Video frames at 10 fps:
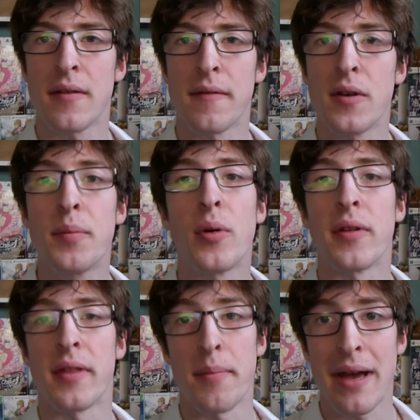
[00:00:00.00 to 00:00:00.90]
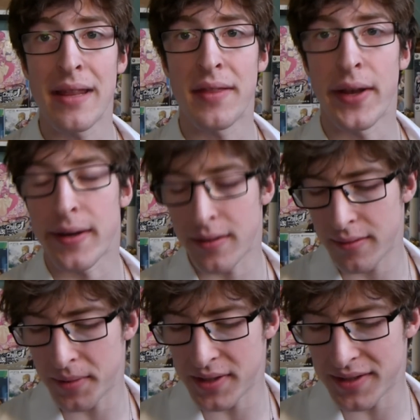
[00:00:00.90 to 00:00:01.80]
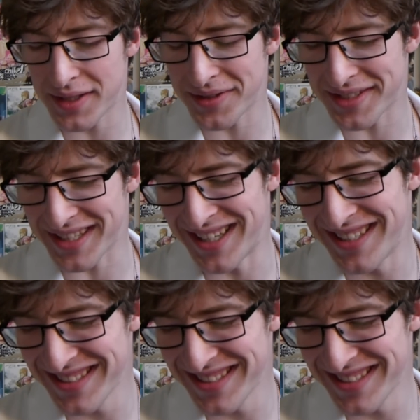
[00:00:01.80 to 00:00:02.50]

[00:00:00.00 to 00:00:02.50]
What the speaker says: viewpoint, the man thing, which is interesting.